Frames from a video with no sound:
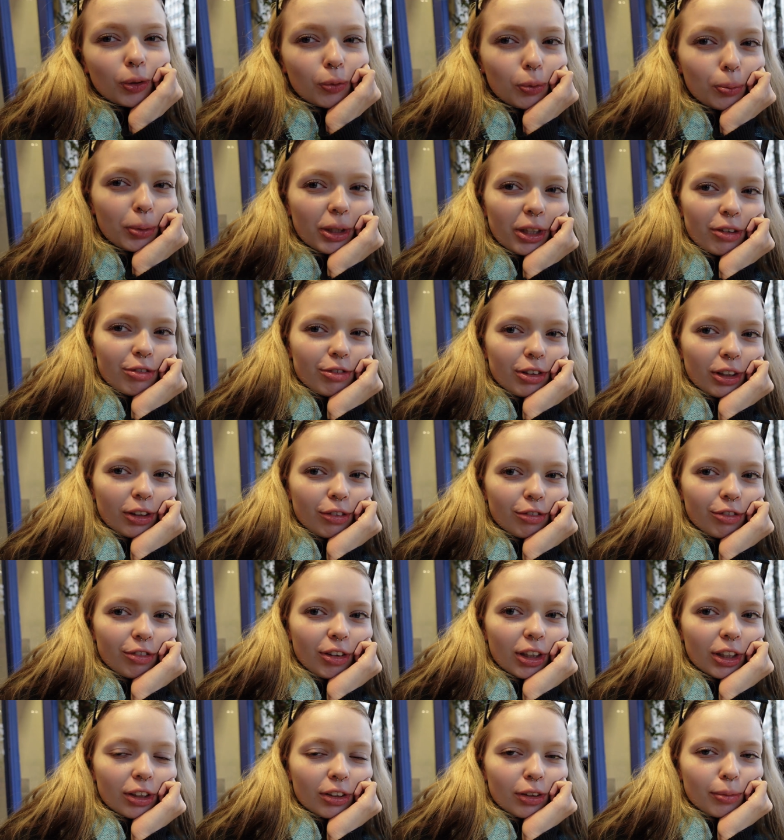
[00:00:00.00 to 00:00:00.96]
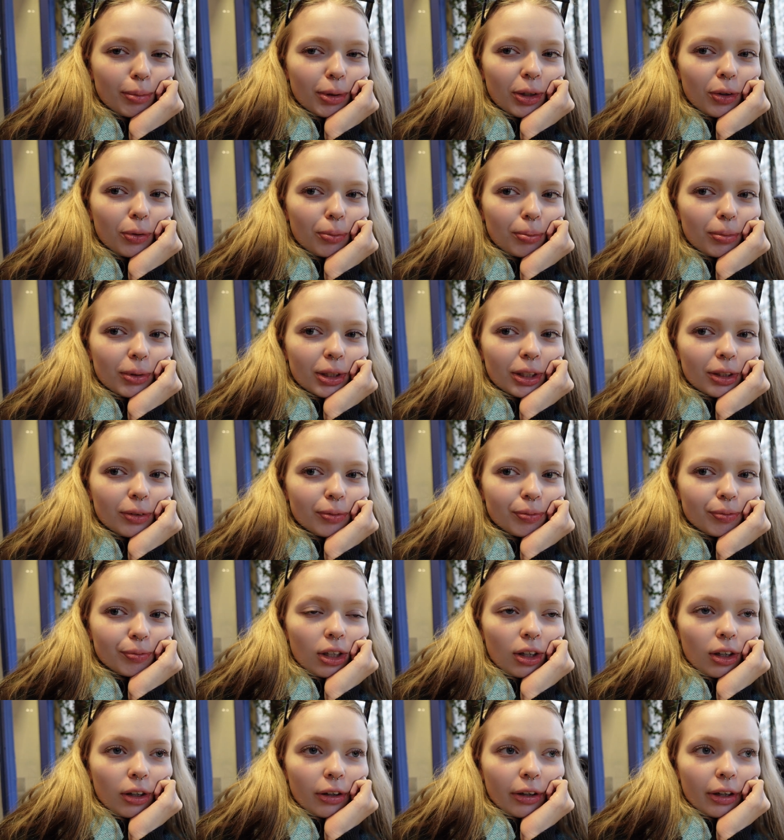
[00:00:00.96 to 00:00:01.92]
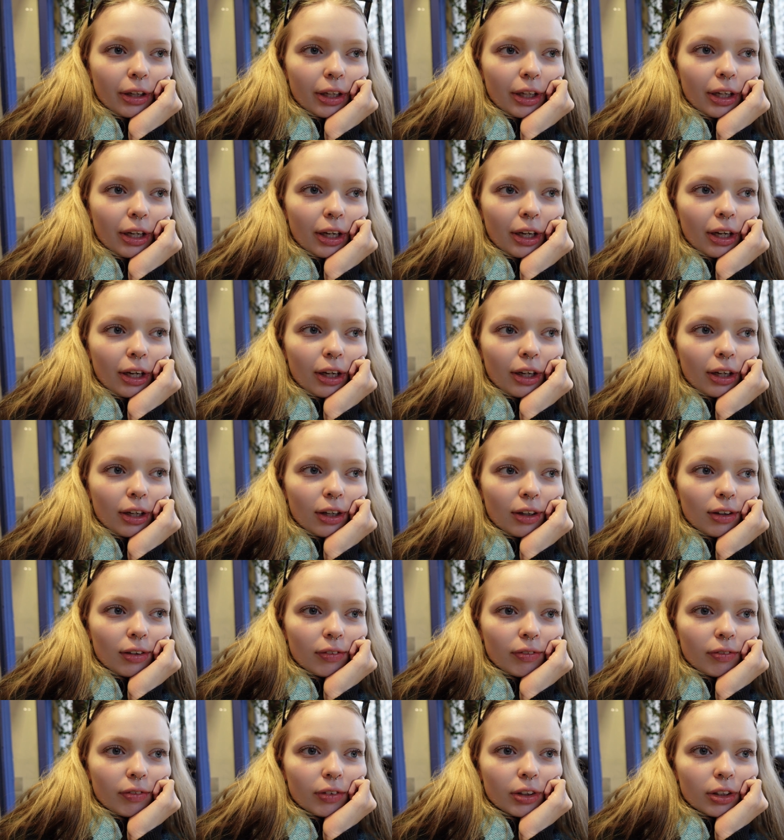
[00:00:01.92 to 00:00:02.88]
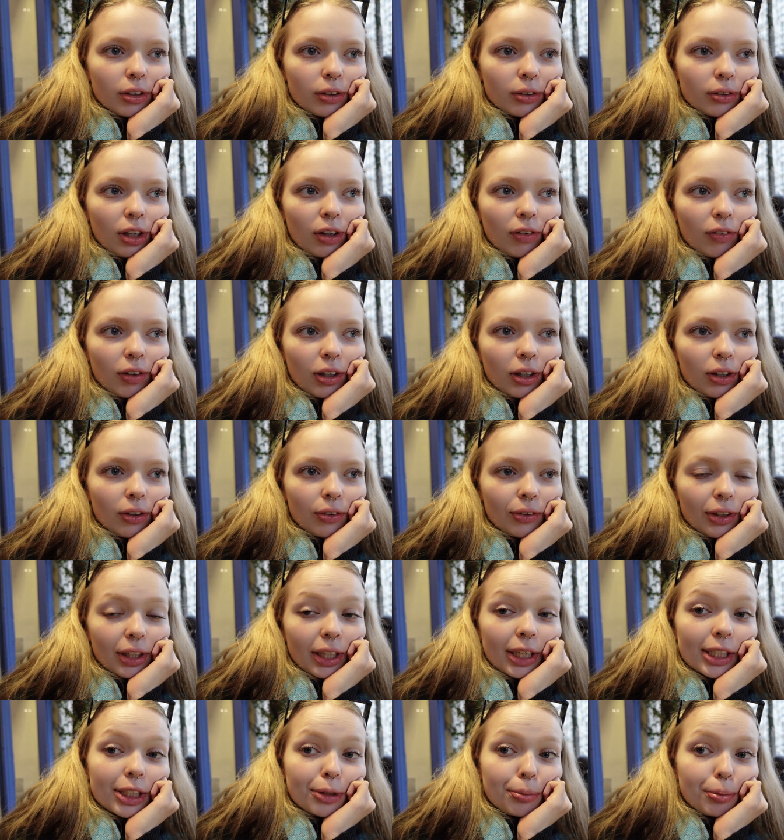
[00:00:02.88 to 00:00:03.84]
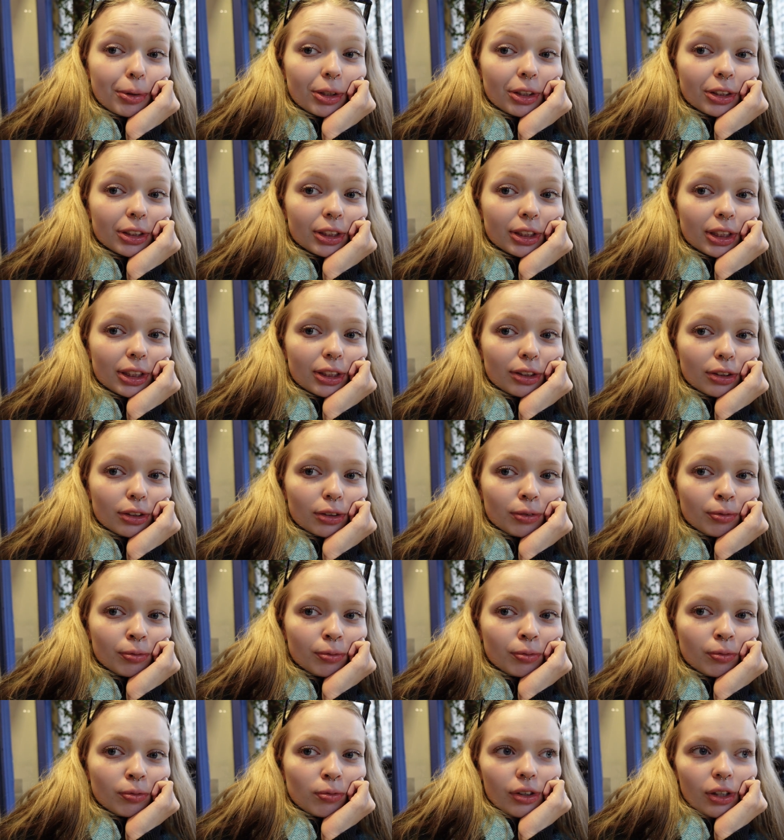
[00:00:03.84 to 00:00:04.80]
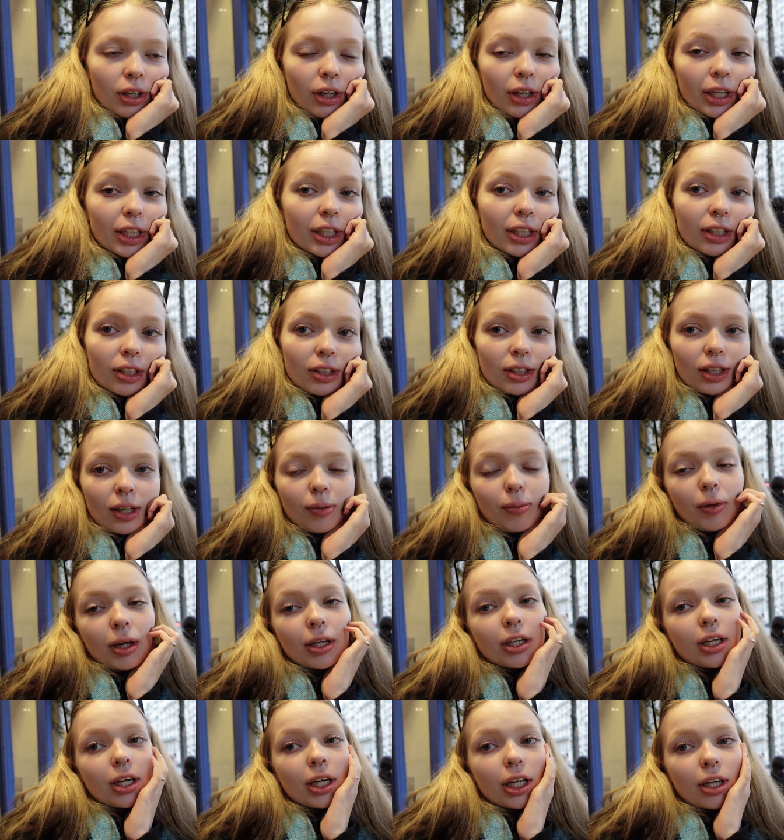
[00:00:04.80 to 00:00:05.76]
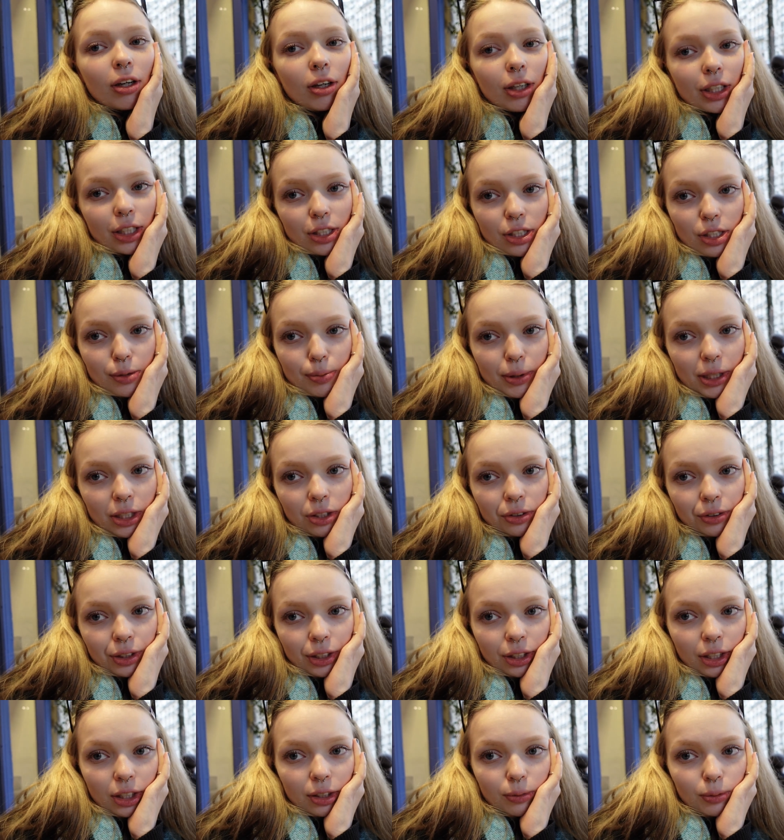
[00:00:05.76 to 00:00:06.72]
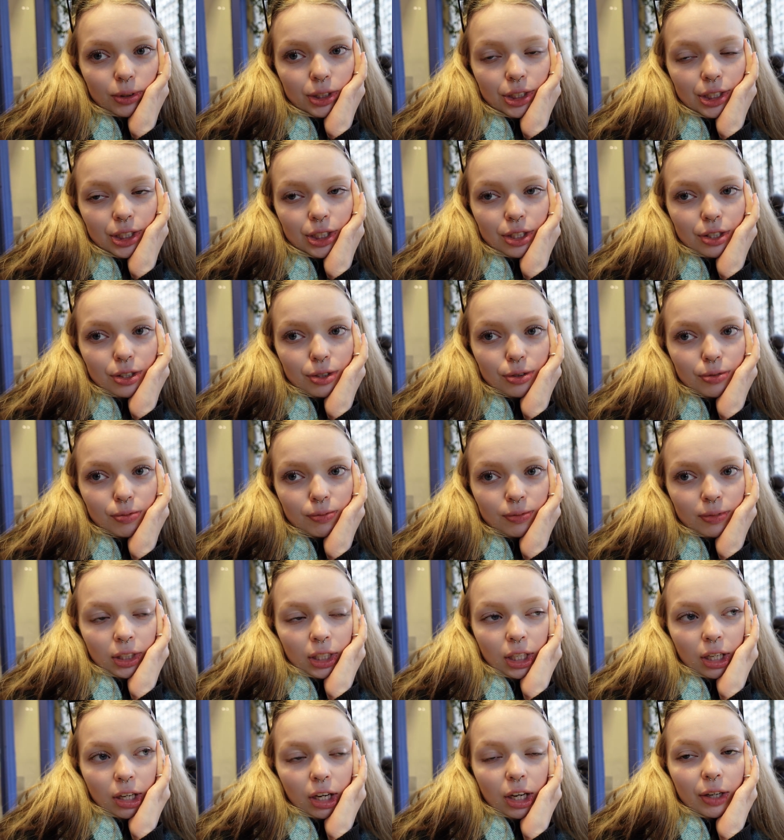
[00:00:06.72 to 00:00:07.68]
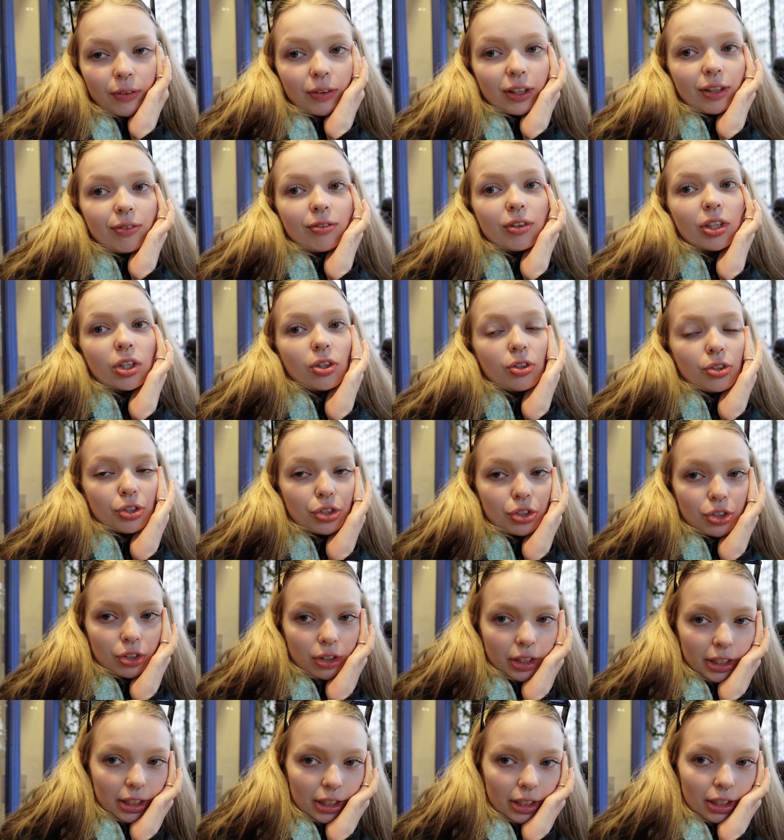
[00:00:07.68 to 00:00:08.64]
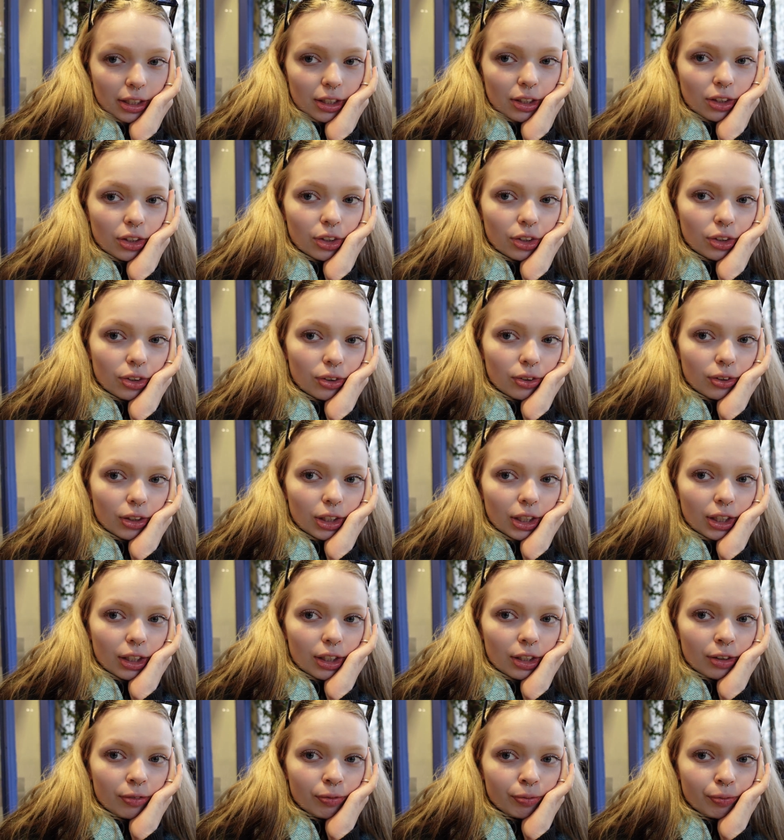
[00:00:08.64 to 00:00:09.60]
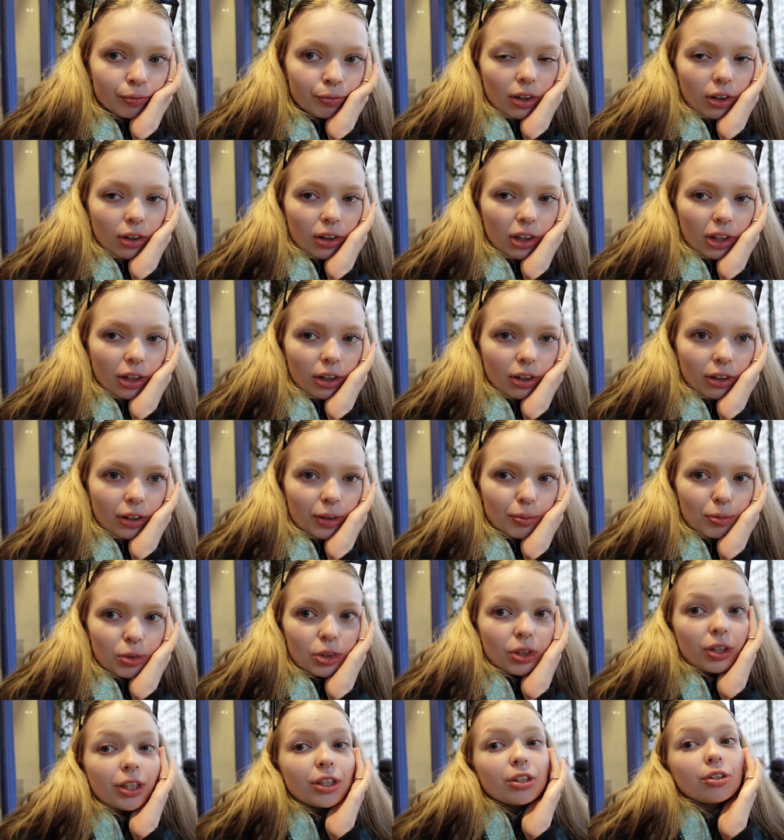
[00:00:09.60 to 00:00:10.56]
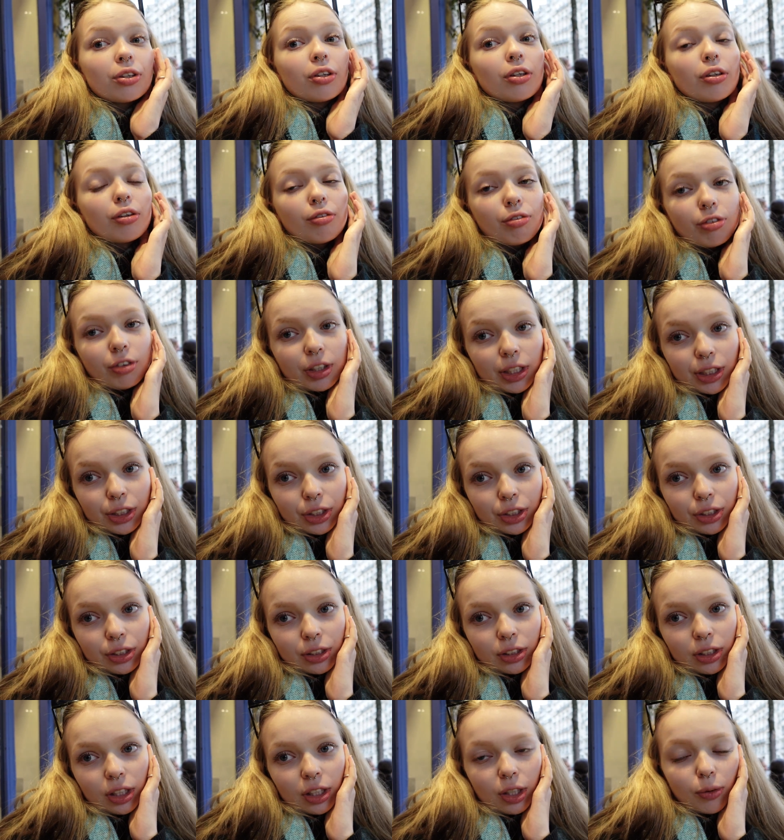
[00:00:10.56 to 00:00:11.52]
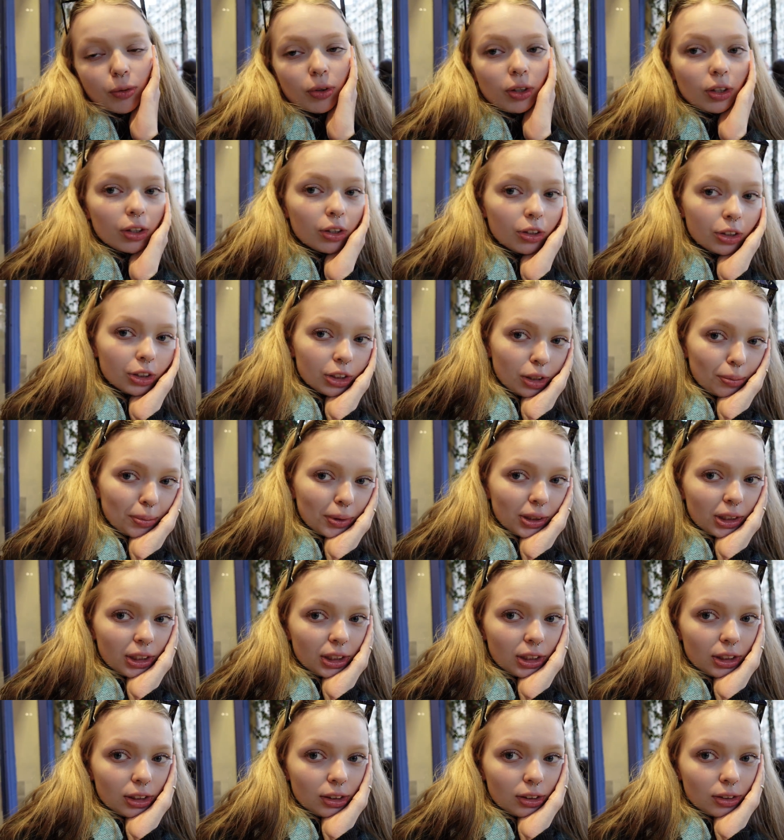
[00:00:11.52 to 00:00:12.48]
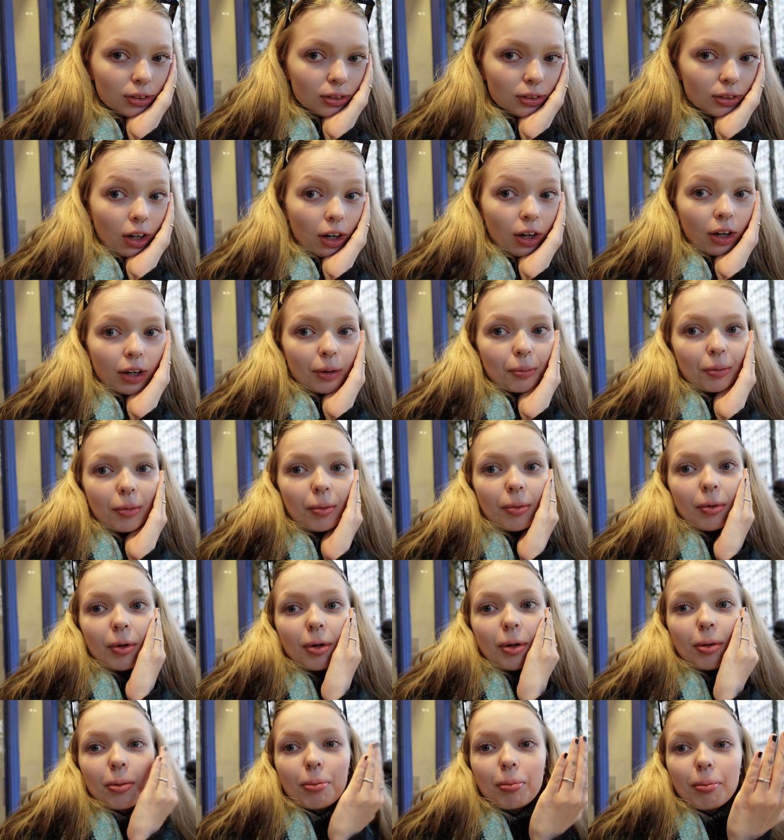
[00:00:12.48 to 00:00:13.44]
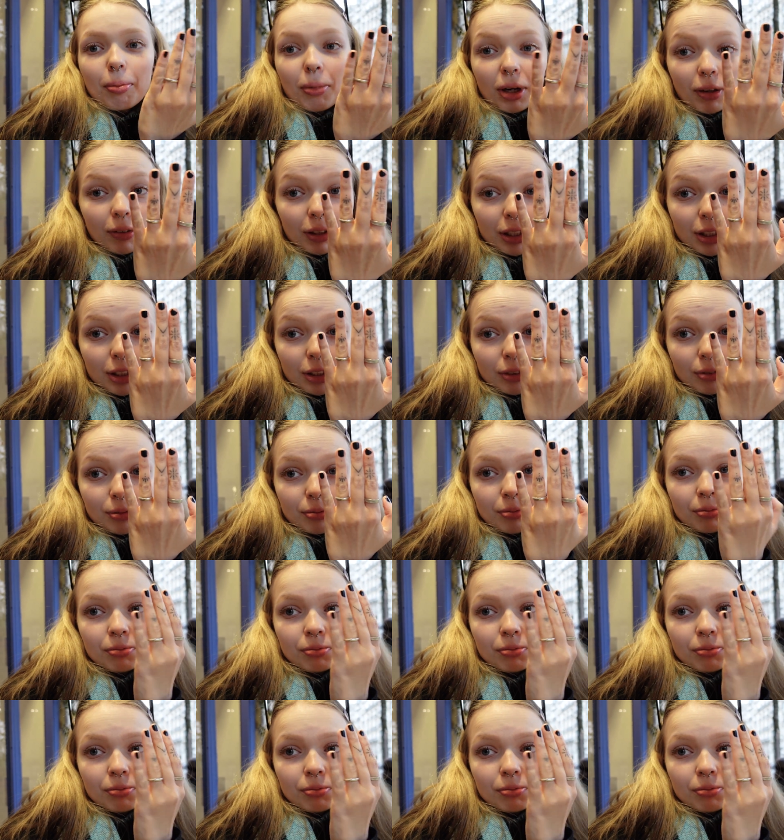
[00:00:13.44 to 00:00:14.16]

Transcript: What would be a fun fact about me? I have around 8 piercings. I'm like Janica, I can speak 3 languages. I lived in Australia and the UK. I'm trying to learn French and I want to learn Japanese. I'm married.